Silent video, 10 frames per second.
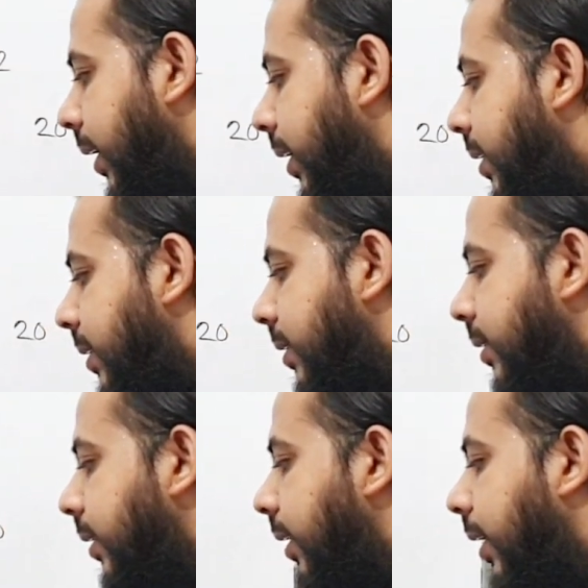is
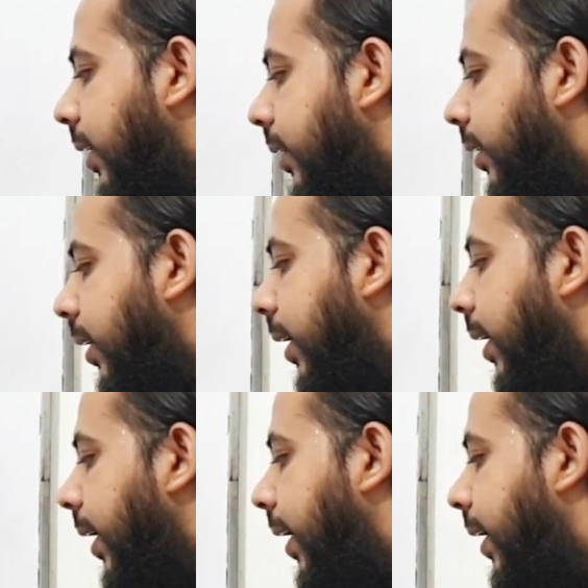the
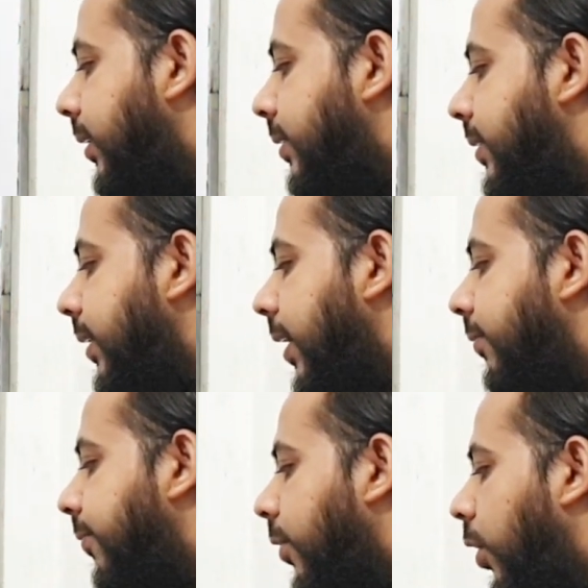
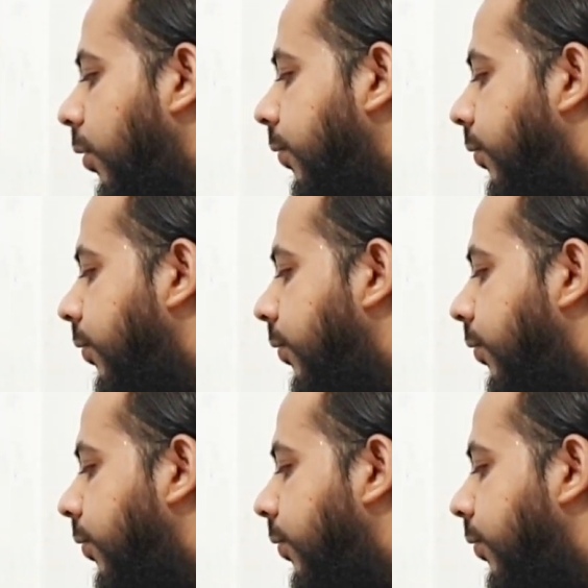HCF of